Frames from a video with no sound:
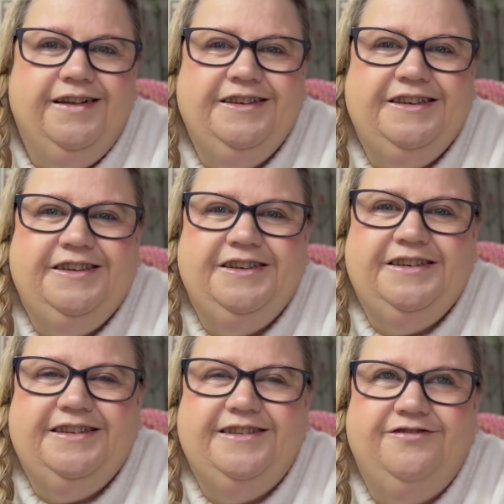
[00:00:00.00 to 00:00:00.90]
And she's
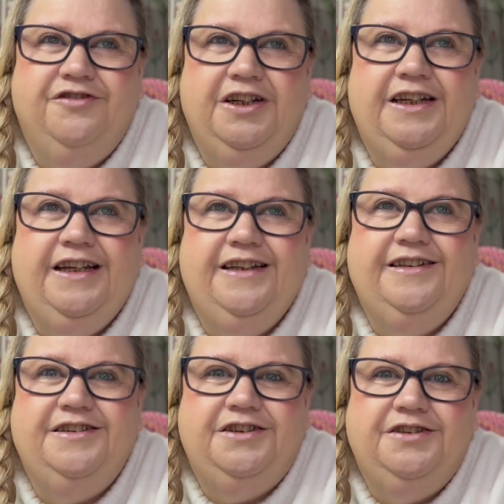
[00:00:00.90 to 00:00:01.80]

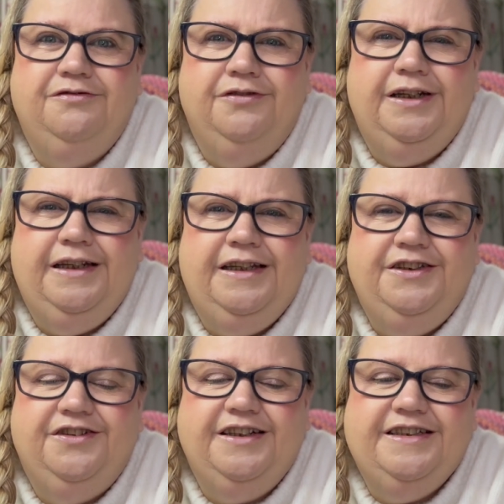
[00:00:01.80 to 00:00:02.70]
really
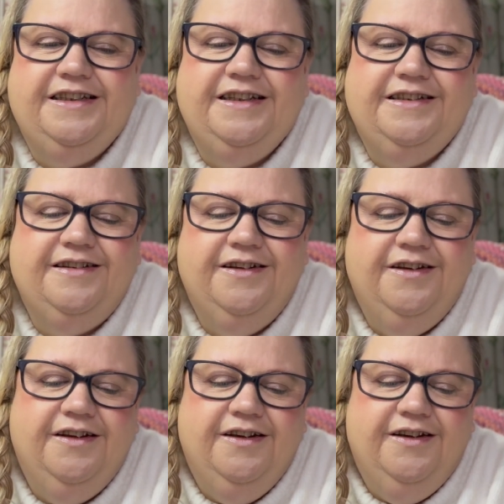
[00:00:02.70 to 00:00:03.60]
interested.
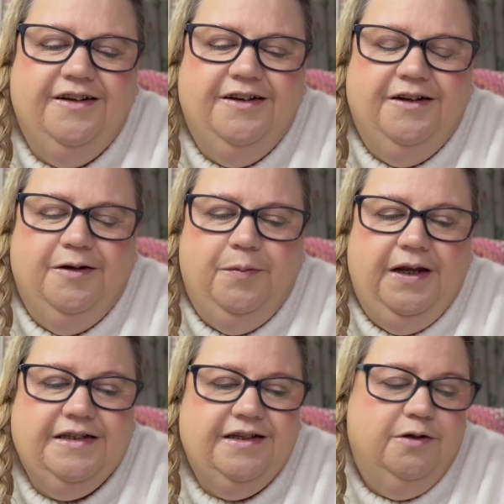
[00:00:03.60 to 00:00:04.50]

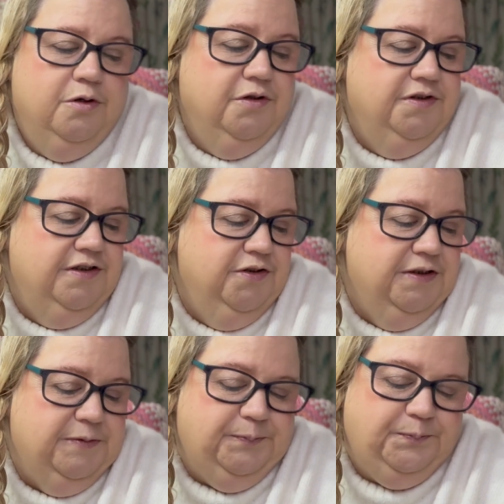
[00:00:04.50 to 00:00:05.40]
Bless her little cotton socks.